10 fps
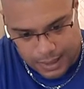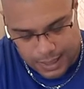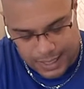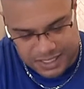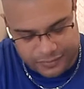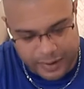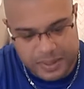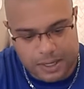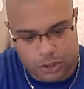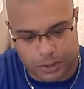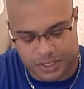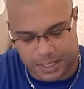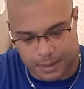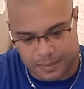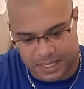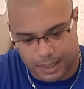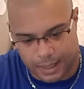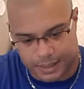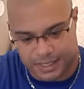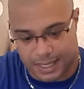It's very interesting
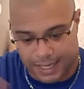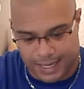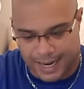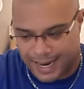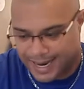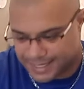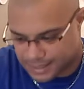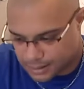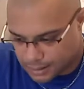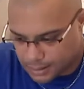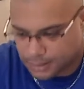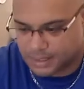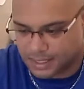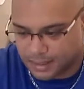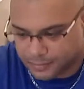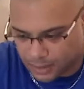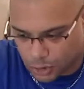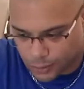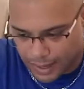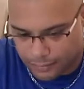because it has significant
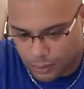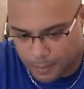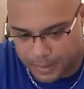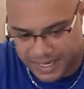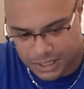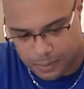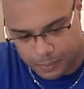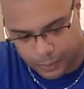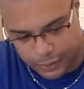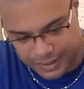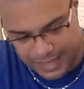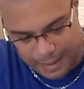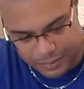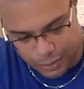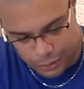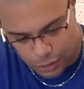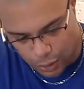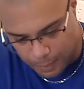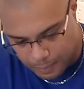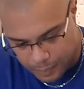travel, but the dampeners
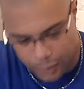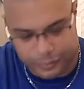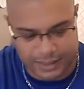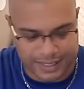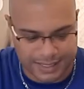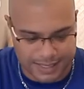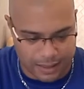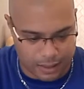are perfectly set